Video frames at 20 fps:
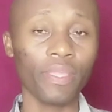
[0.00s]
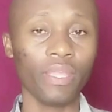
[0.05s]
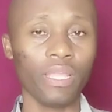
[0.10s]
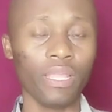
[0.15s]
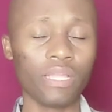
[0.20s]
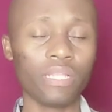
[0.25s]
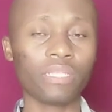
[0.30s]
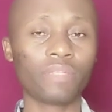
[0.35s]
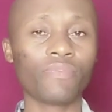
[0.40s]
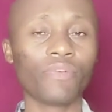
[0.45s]

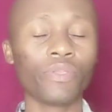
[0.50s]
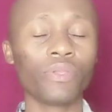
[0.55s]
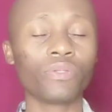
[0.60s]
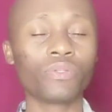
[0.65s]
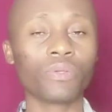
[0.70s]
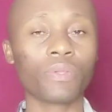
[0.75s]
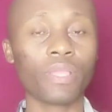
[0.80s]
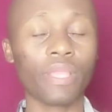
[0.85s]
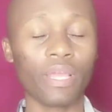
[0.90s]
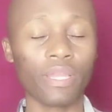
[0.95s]
it is for you
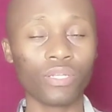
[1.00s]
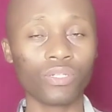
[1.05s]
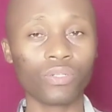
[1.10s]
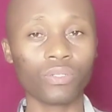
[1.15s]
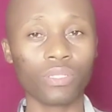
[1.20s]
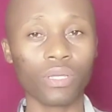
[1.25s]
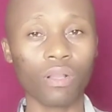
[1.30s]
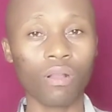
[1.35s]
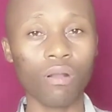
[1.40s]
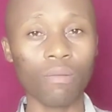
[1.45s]
to get into
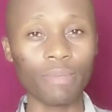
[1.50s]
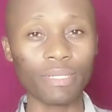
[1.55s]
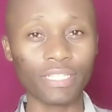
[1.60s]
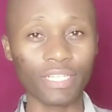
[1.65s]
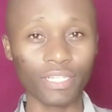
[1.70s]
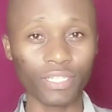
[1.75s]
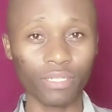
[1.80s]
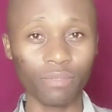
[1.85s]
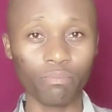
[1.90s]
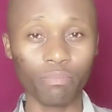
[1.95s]
the comment
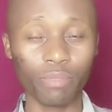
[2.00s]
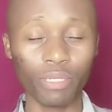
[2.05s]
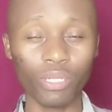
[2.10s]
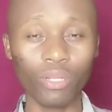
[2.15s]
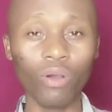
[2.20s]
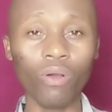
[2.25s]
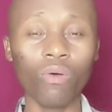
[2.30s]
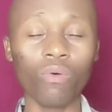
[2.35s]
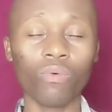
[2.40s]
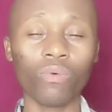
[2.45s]
section
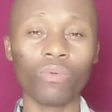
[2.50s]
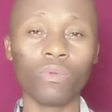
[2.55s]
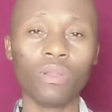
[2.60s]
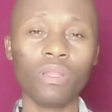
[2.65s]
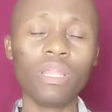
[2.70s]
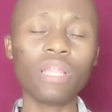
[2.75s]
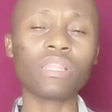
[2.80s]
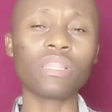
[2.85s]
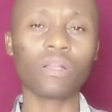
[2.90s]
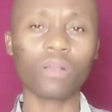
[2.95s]
below.
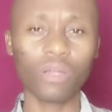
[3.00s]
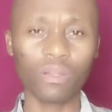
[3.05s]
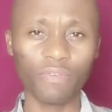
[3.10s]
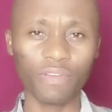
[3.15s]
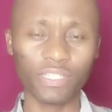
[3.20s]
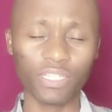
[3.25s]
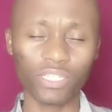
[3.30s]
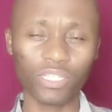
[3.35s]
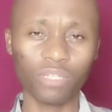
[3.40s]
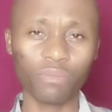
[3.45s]
Let the
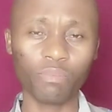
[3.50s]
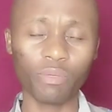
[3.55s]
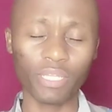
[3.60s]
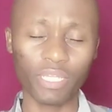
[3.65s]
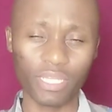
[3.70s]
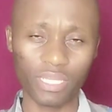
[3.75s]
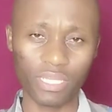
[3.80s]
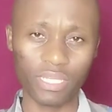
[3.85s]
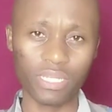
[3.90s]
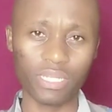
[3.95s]
conversation
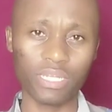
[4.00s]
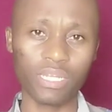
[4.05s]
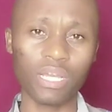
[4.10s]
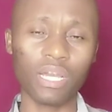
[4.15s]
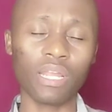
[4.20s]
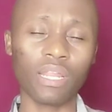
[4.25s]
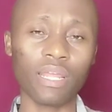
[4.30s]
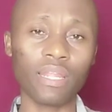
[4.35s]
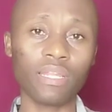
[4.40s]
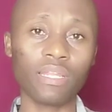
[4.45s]
begin
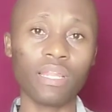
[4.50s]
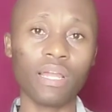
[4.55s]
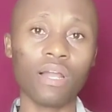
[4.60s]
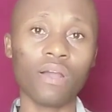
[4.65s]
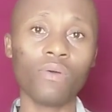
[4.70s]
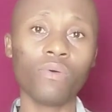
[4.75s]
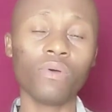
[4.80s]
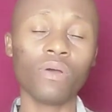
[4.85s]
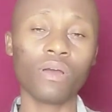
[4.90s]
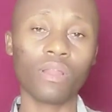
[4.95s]
right
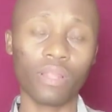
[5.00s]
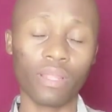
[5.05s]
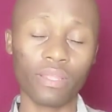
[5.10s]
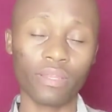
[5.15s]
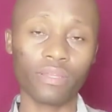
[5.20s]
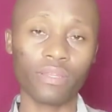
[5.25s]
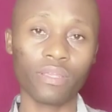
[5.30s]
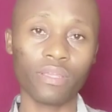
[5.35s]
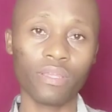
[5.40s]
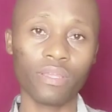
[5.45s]
now,
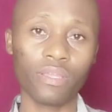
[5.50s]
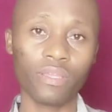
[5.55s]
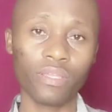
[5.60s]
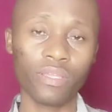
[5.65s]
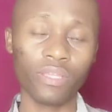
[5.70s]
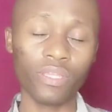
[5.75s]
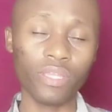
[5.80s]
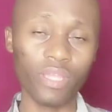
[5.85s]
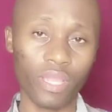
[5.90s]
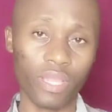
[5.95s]
right
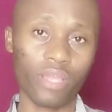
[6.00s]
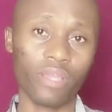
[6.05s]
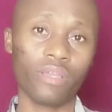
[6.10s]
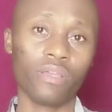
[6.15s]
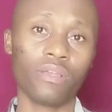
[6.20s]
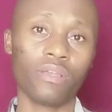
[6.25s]
here.